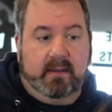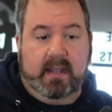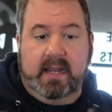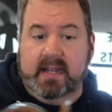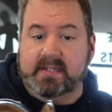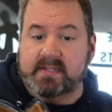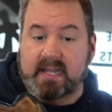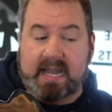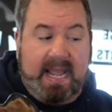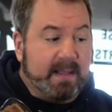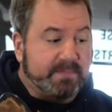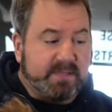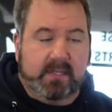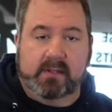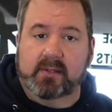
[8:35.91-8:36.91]
And I said,
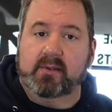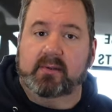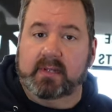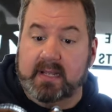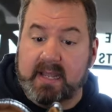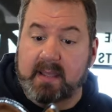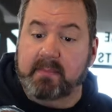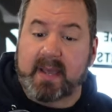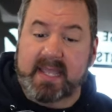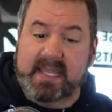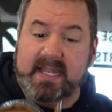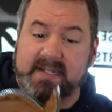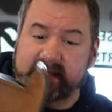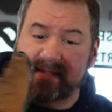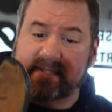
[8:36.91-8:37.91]
absolutely. They might
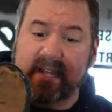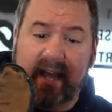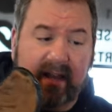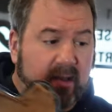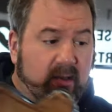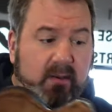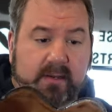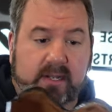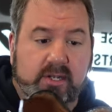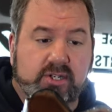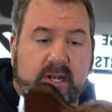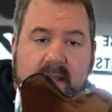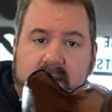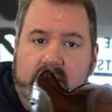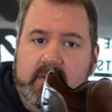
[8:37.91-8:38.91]
get stuck on each
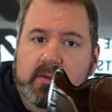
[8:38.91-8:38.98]
other.